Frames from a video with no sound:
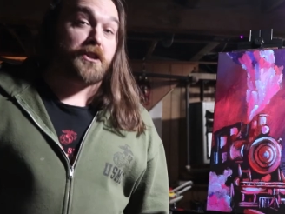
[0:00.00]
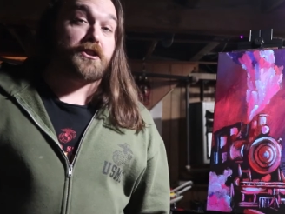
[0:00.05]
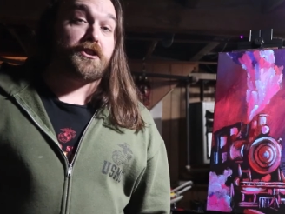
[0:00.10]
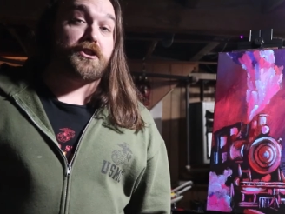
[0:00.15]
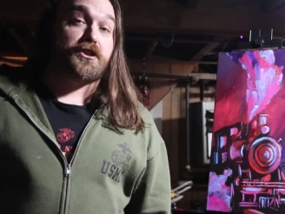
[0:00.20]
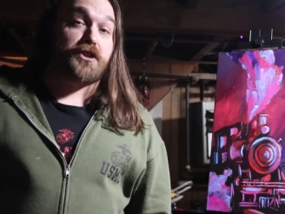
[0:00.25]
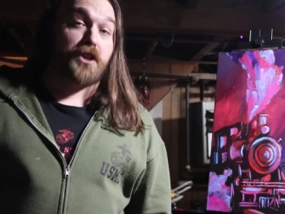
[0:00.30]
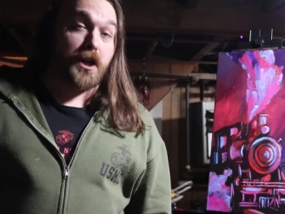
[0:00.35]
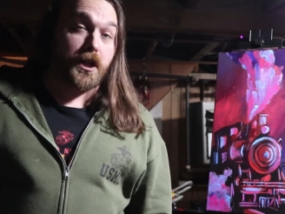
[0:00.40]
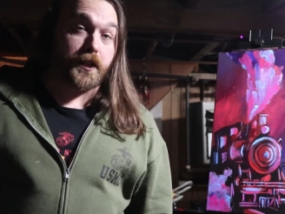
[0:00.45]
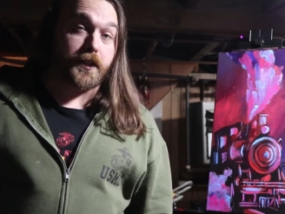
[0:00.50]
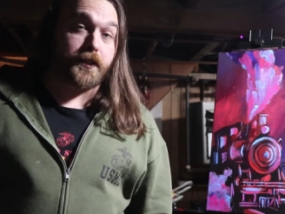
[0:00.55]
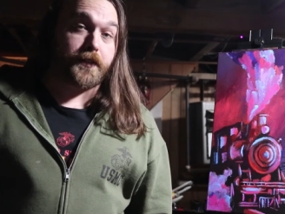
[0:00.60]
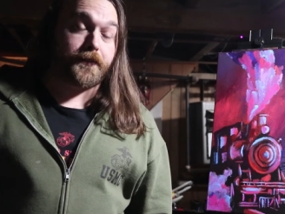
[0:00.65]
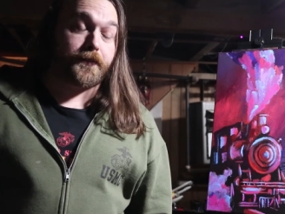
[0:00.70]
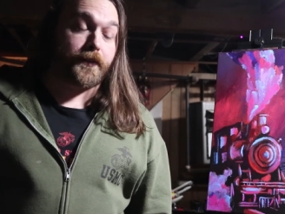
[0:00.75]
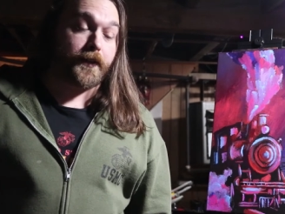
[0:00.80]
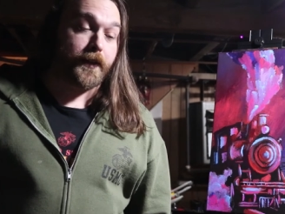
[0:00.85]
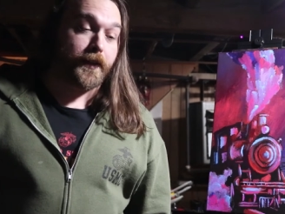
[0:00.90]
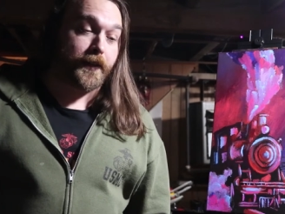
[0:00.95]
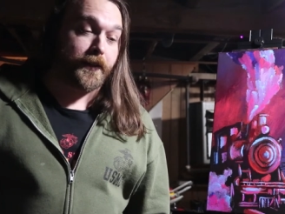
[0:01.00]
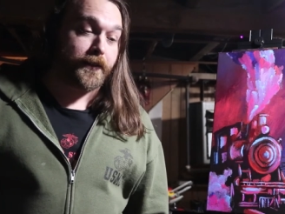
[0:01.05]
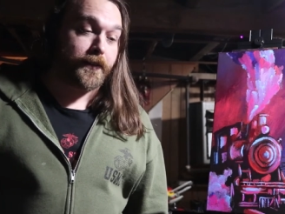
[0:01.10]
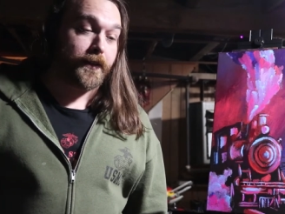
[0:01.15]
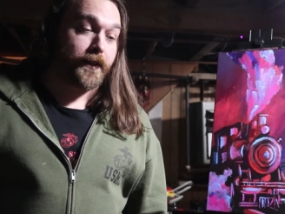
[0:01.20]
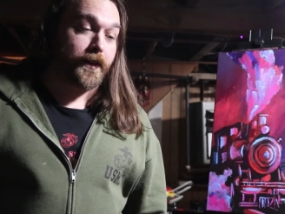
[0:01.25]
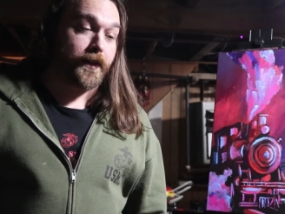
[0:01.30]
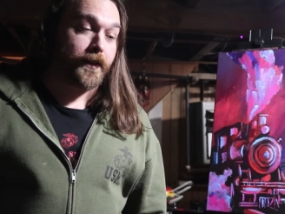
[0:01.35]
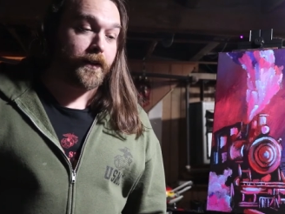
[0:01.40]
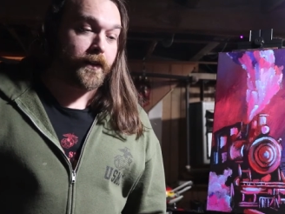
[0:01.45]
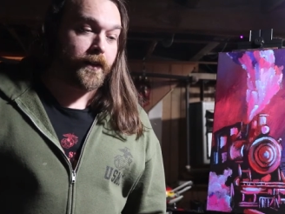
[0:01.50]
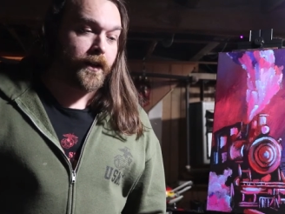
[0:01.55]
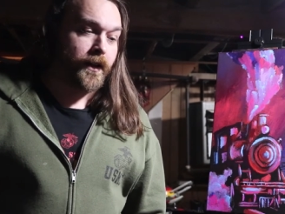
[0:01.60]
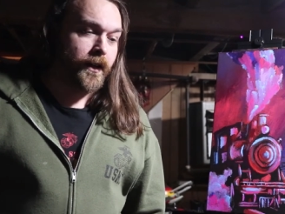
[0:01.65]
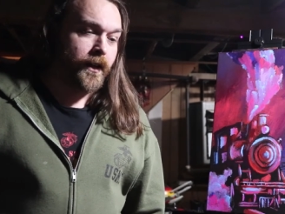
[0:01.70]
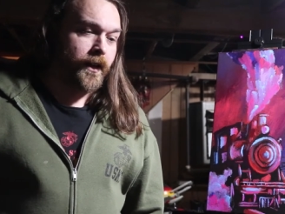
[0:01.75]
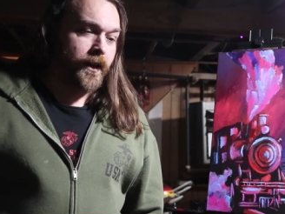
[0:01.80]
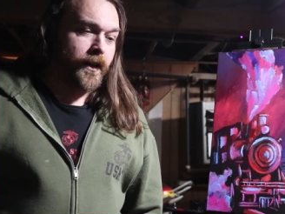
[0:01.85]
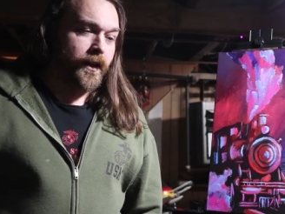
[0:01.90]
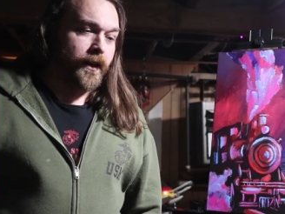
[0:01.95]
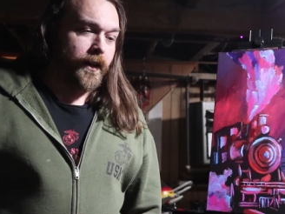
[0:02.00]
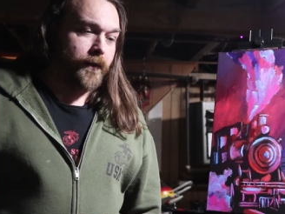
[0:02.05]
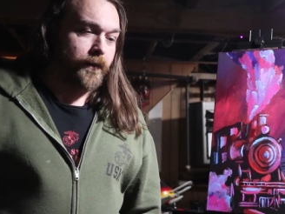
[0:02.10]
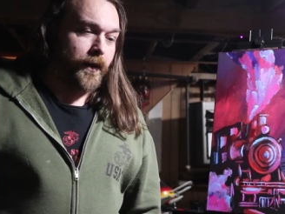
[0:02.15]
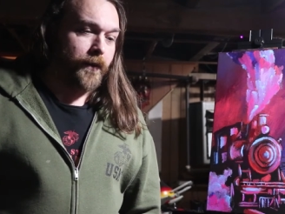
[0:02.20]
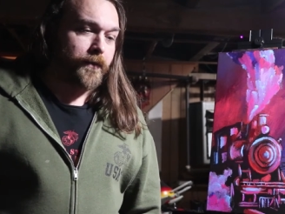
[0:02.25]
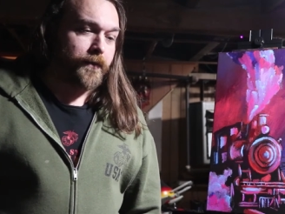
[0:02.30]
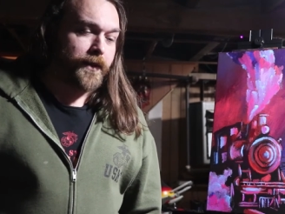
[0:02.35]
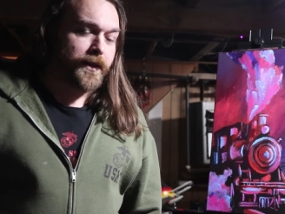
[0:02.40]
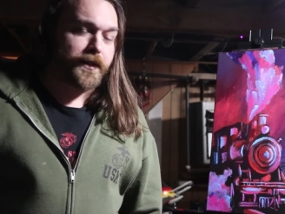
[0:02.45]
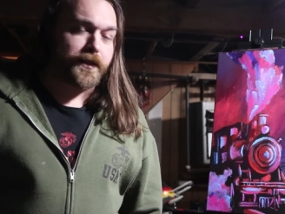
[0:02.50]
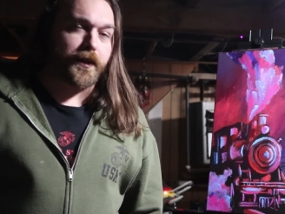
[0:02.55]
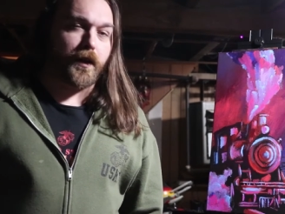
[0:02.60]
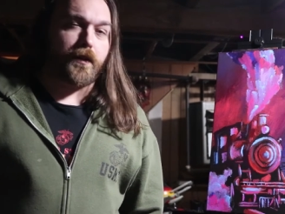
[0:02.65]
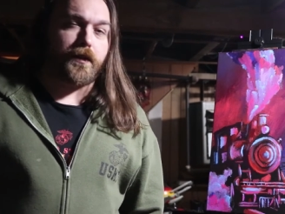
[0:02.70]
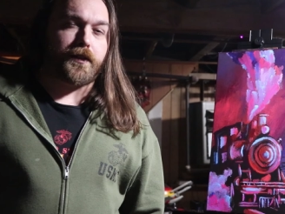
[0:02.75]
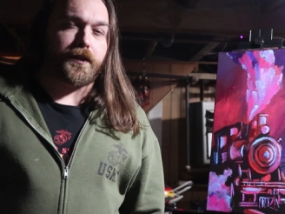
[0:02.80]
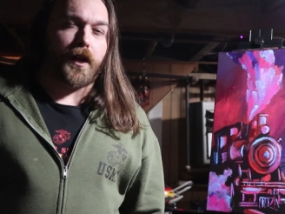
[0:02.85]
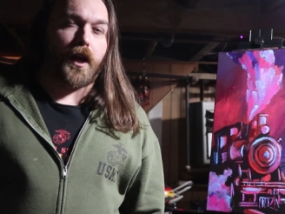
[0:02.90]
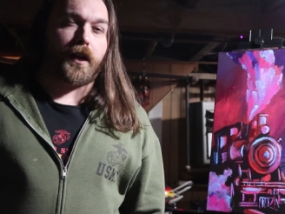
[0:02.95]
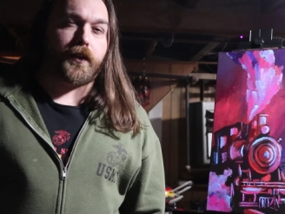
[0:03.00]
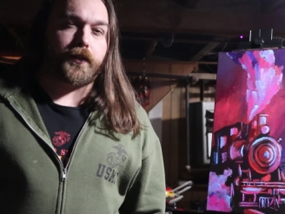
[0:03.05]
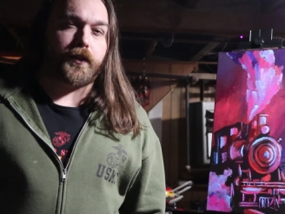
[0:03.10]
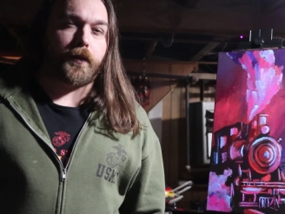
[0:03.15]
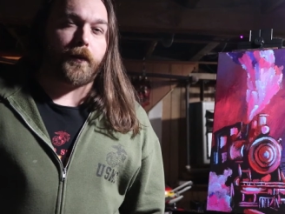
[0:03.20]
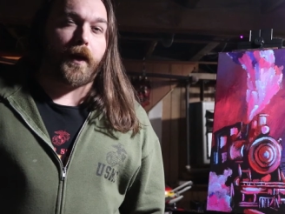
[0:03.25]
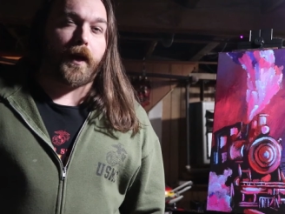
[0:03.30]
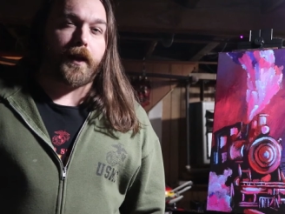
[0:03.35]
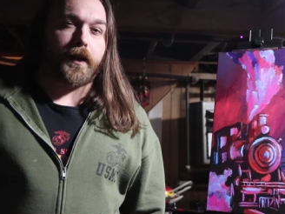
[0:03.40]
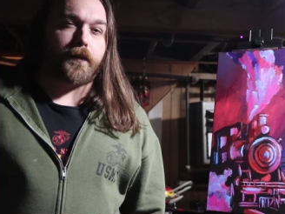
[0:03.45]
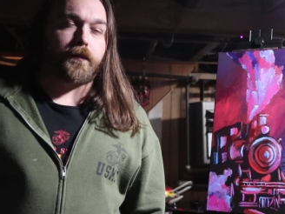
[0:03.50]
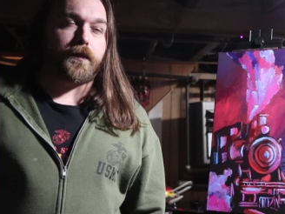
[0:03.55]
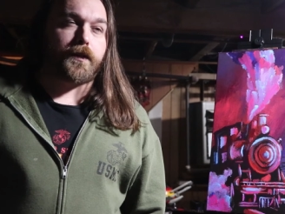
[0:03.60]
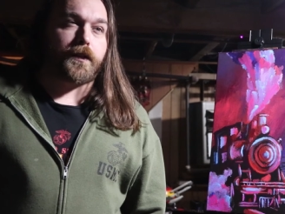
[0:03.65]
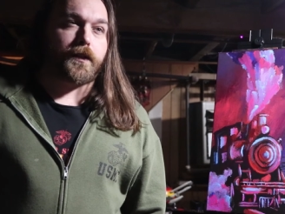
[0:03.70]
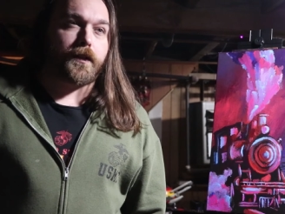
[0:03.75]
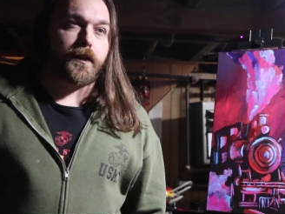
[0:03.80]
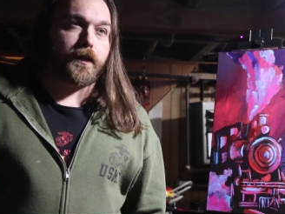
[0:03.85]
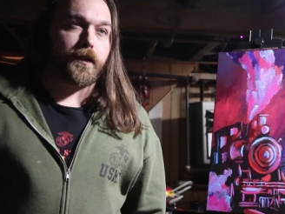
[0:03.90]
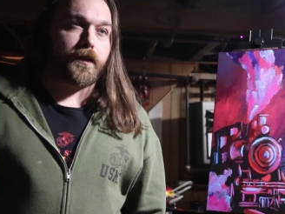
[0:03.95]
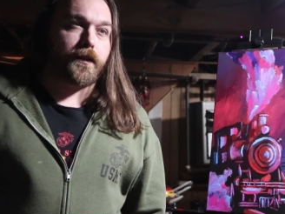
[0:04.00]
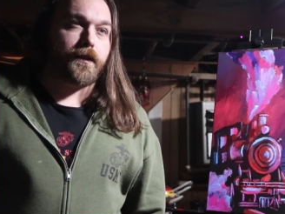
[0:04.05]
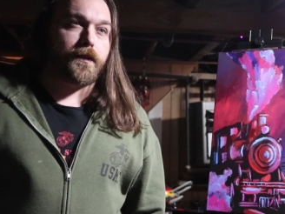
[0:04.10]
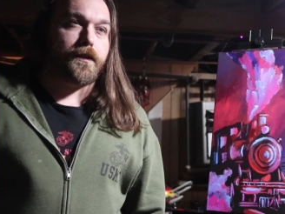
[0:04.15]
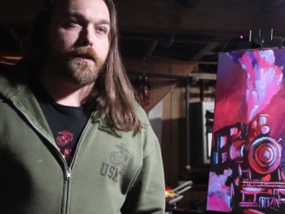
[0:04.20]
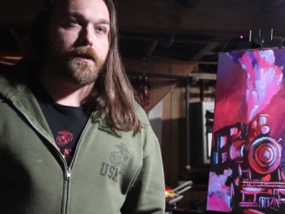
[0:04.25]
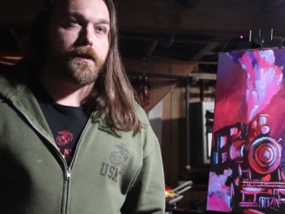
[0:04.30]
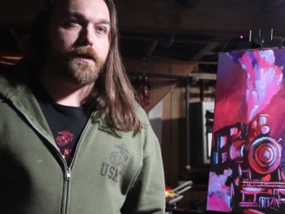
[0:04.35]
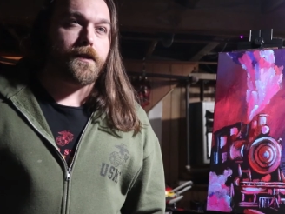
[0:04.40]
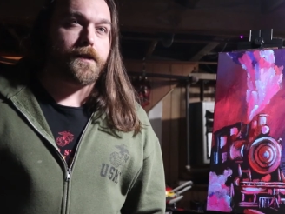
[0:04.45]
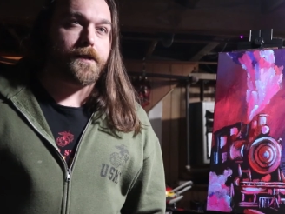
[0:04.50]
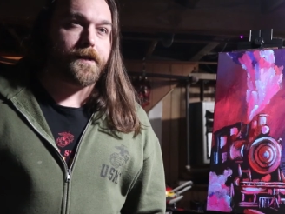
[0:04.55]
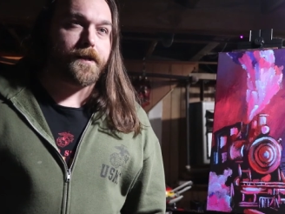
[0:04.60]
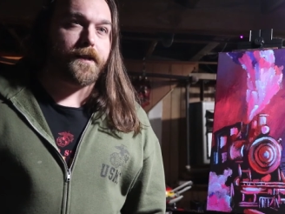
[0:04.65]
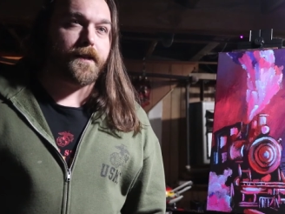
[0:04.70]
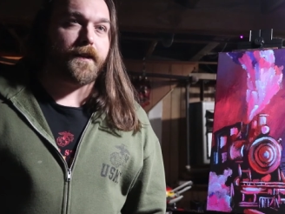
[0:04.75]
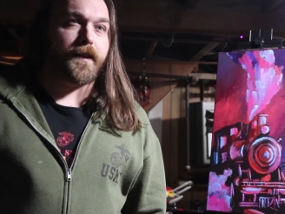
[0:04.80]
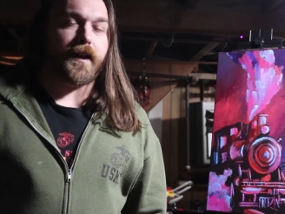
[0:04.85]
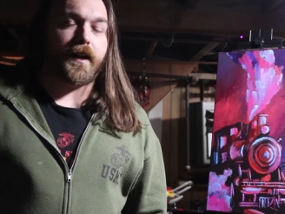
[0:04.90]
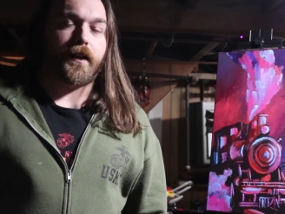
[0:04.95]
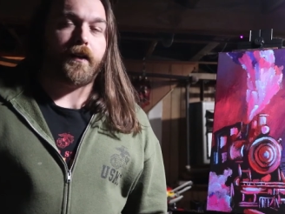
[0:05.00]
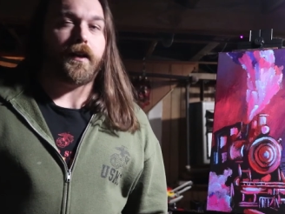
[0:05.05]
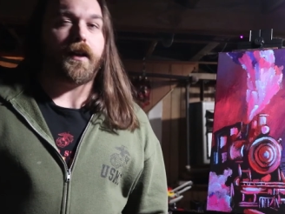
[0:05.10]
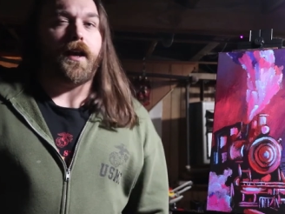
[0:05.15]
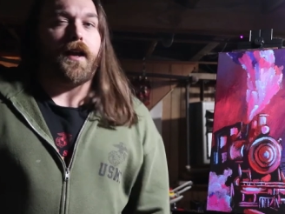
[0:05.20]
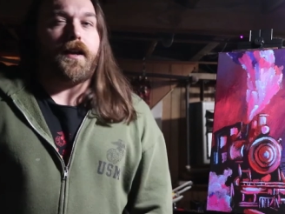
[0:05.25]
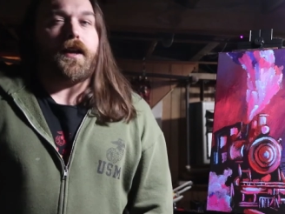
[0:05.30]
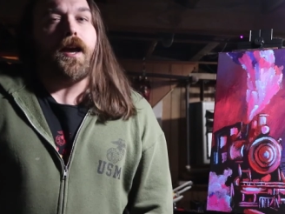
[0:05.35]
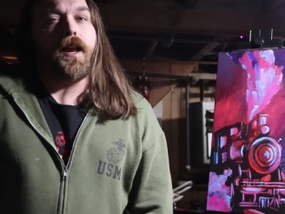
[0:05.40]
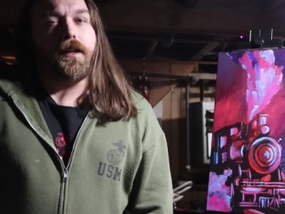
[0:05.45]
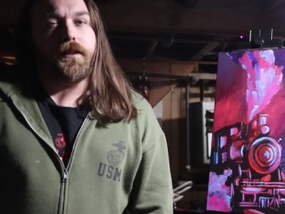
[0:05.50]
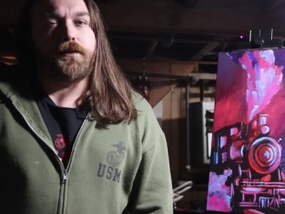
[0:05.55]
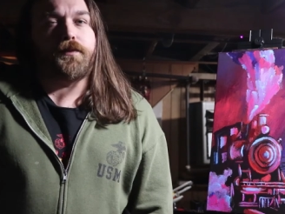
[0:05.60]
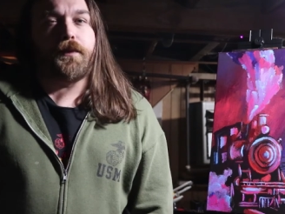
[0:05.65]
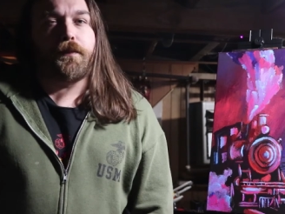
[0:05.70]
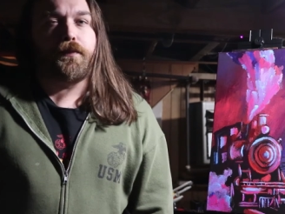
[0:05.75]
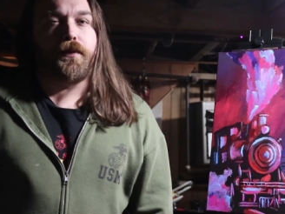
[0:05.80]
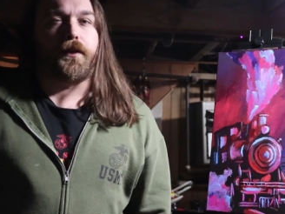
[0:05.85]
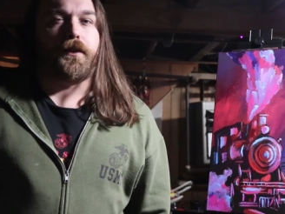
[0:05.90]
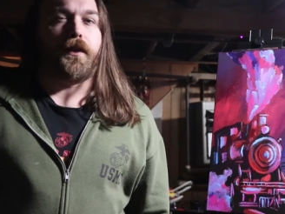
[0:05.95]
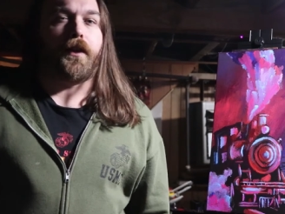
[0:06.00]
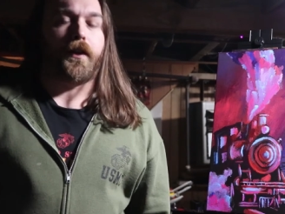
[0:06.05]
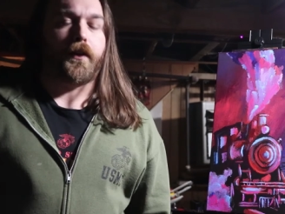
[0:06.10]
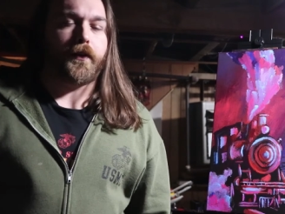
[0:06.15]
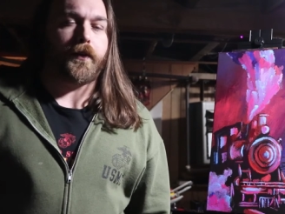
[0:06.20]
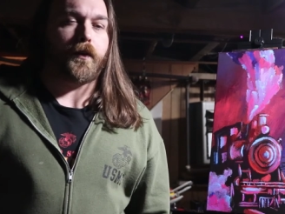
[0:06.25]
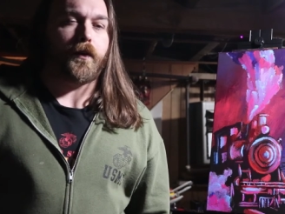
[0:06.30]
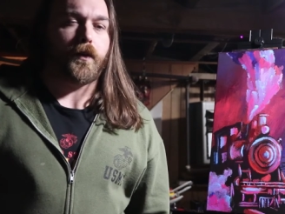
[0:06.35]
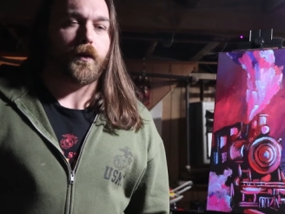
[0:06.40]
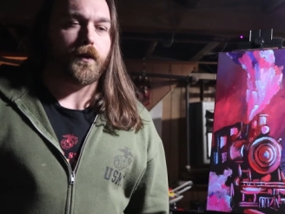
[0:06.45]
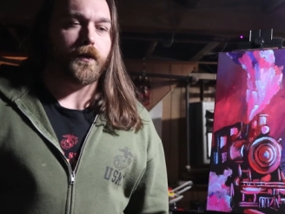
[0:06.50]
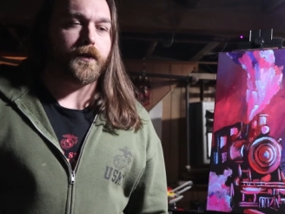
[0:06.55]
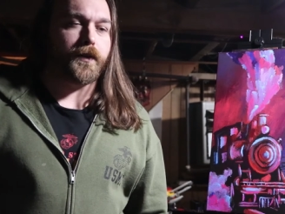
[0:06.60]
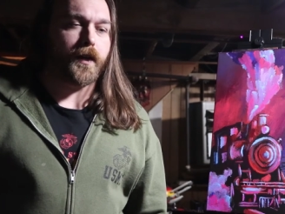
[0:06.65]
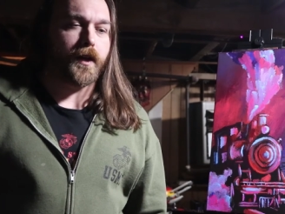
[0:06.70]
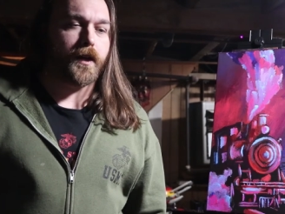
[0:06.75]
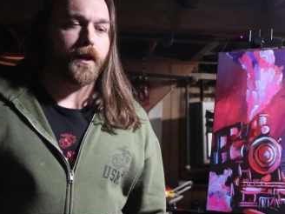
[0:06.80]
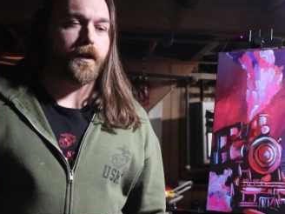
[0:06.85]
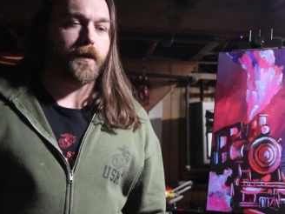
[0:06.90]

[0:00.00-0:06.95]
junk, and I've been meaning to go to the doctor about it, but I don't know, I kind of just been putting it on hold.